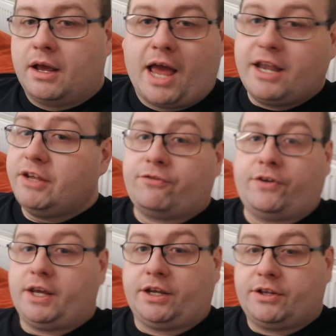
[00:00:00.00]

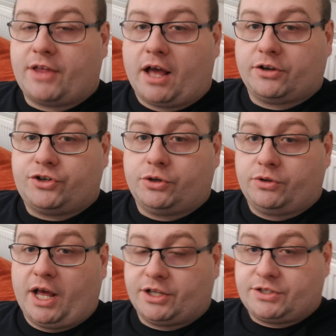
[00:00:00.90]
anything that do
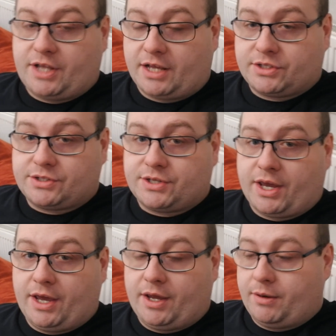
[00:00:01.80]

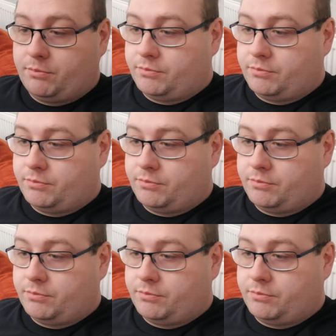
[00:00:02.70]
that